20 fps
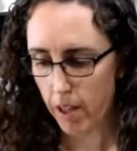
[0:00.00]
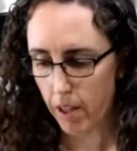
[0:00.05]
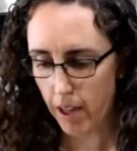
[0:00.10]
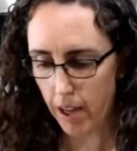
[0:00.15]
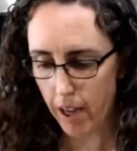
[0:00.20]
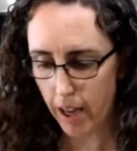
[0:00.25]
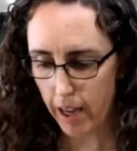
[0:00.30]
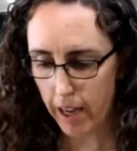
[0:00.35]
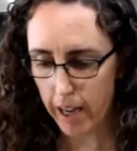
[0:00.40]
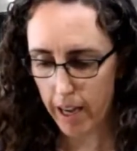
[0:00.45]

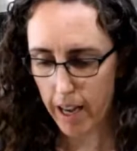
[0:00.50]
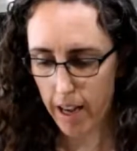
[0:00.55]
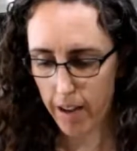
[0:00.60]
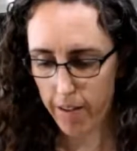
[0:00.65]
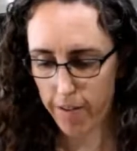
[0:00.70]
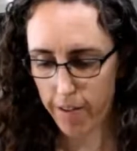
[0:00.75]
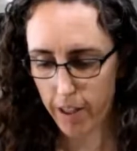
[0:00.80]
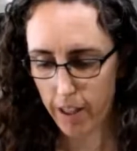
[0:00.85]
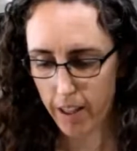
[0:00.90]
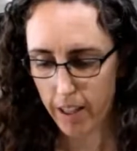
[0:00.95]
I
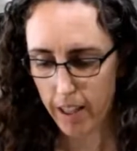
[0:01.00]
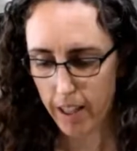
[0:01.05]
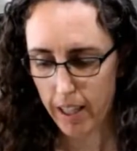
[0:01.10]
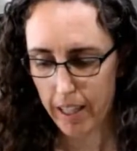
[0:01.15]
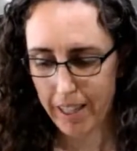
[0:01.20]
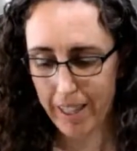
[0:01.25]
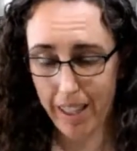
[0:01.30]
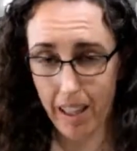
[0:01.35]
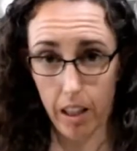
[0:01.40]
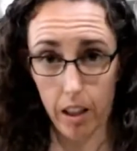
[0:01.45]
have
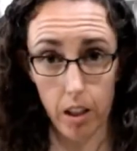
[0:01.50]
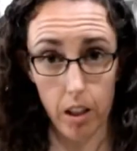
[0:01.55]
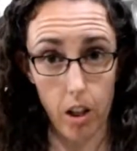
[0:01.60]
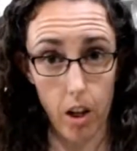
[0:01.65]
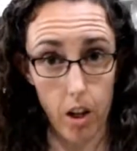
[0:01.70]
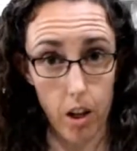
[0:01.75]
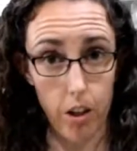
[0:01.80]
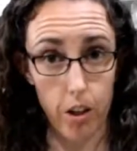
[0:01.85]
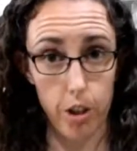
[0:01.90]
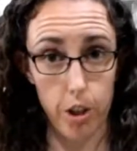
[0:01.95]
a
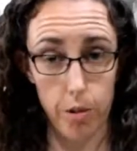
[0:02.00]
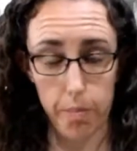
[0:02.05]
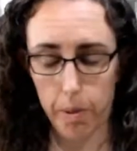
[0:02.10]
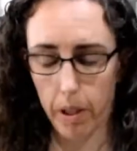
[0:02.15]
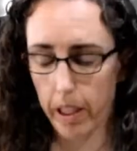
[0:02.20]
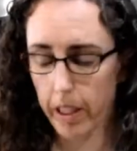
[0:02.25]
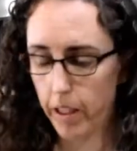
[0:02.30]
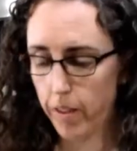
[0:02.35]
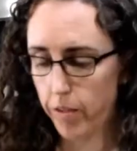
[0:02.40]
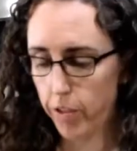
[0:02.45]
large
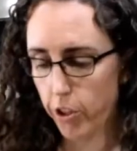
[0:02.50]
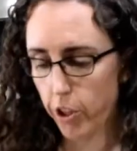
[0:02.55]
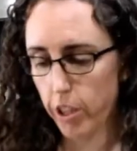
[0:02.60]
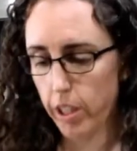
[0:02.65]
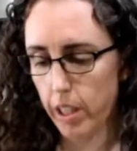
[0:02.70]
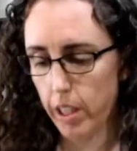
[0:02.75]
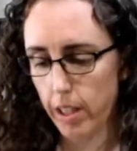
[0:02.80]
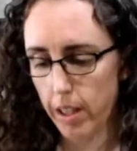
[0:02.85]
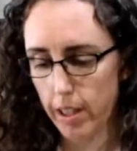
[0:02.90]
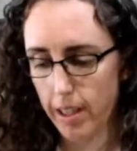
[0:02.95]
plate of
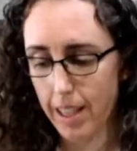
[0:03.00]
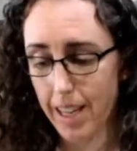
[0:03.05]
greens,